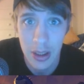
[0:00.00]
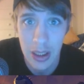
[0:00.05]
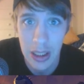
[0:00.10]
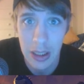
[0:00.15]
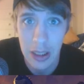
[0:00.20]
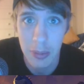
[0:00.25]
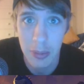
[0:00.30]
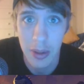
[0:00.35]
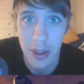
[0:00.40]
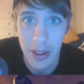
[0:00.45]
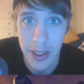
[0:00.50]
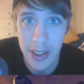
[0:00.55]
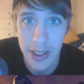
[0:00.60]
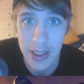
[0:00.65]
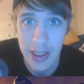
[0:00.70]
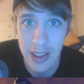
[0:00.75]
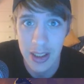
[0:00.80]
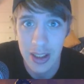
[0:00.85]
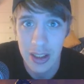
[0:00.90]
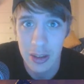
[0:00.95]
I bet you guys
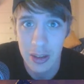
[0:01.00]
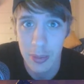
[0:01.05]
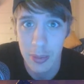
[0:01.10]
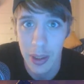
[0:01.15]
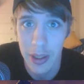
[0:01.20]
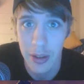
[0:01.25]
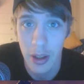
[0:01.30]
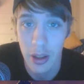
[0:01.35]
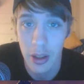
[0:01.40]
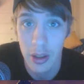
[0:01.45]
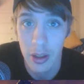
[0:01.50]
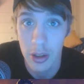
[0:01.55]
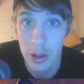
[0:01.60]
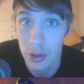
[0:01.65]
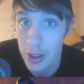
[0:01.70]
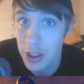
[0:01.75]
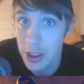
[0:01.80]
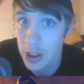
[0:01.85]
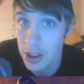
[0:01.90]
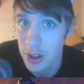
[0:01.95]
can tell by the
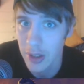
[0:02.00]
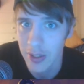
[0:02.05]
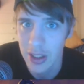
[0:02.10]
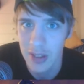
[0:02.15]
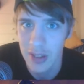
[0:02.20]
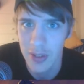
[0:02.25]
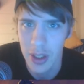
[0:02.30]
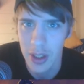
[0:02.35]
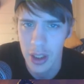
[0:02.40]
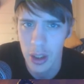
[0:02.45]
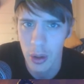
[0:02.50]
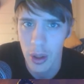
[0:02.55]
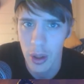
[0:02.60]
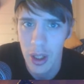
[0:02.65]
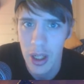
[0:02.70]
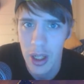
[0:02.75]
duration of this video